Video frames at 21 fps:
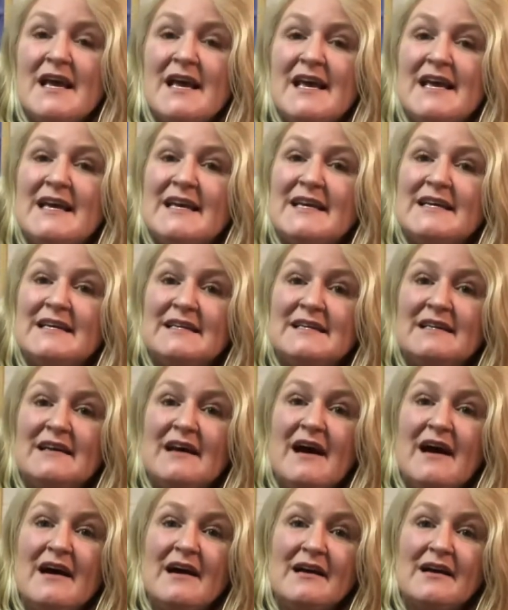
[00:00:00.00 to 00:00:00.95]
in
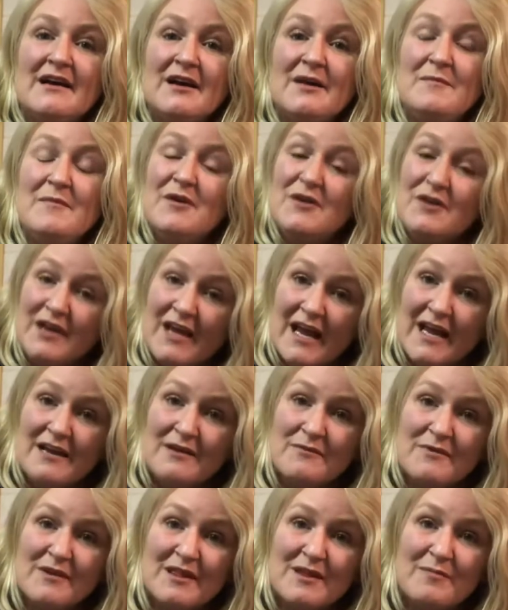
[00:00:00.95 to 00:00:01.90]

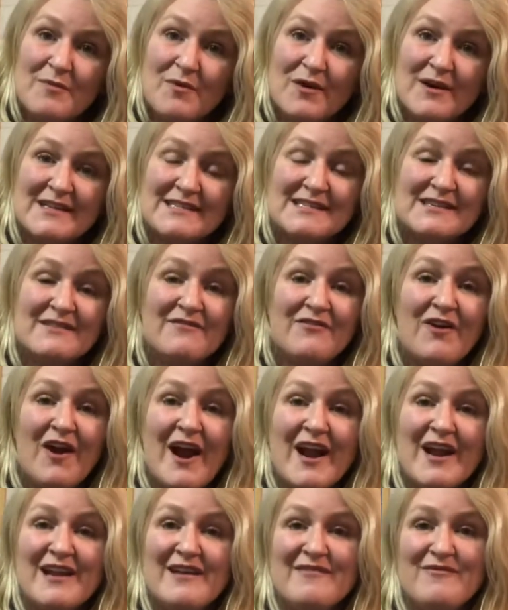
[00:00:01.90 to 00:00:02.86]
communicating with the boys in a
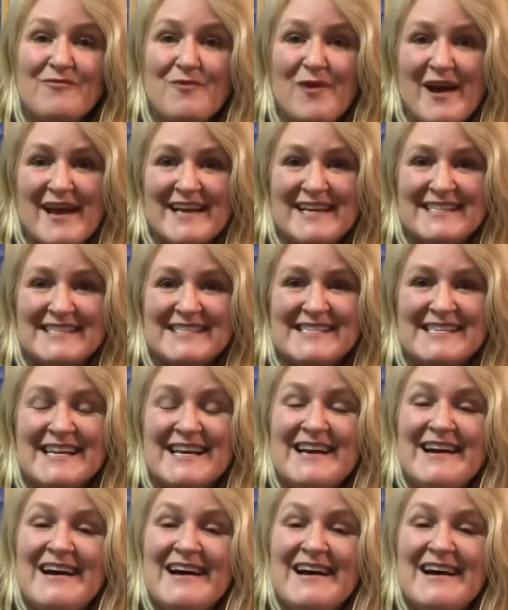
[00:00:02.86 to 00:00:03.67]
variety of ways,